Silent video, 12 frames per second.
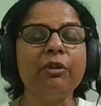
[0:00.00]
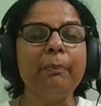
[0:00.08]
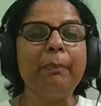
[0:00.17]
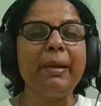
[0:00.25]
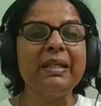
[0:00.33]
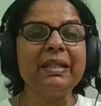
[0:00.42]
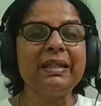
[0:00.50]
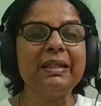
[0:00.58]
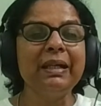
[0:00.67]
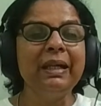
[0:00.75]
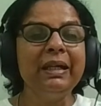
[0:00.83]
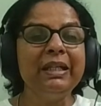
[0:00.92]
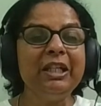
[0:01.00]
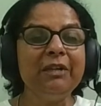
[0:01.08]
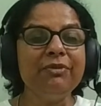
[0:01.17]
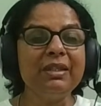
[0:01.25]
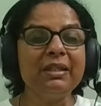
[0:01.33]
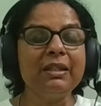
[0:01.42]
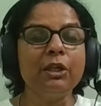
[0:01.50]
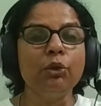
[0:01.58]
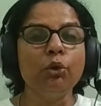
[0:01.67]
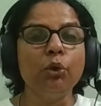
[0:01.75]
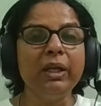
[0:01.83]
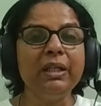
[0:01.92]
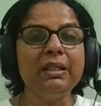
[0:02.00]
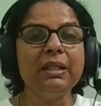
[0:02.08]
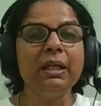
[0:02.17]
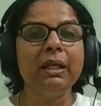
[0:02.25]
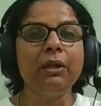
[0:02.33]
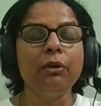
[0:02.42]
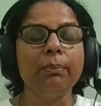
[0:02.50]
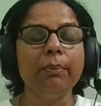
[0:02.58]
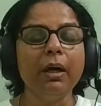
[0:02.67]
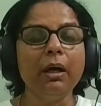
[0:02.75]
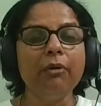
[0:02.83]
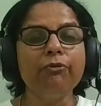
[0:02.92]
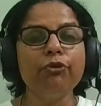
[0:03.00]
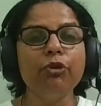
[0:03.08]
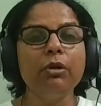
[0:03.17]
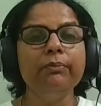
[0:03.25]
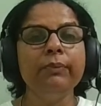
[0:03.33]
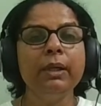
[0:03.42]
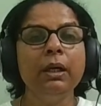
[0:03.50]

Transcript: the best gifts the anointing you're powerful